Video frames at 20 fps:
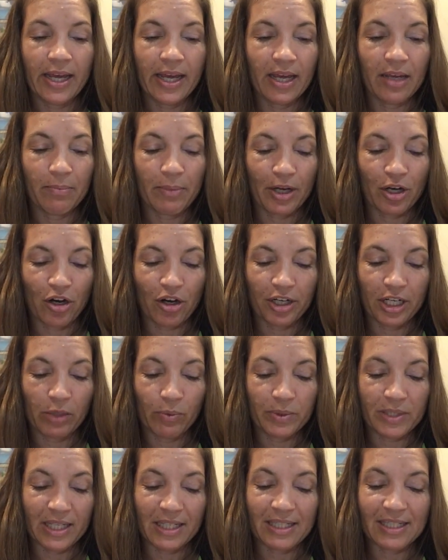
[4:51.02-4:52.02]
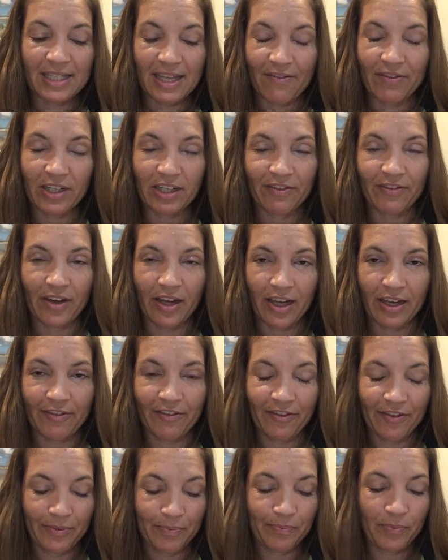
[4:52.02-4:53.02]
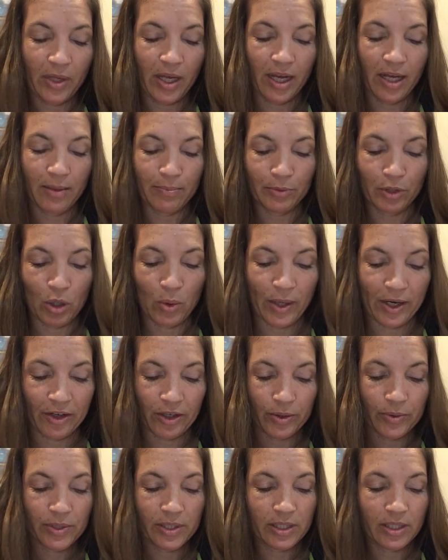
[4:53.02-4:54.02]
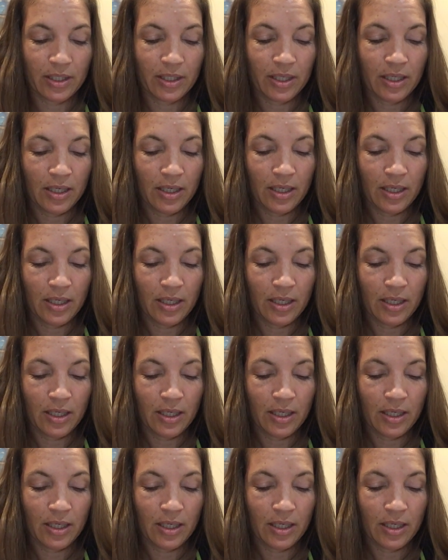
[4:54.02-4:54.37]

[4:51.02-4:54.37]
And my Guardian was at a 75, no arrows.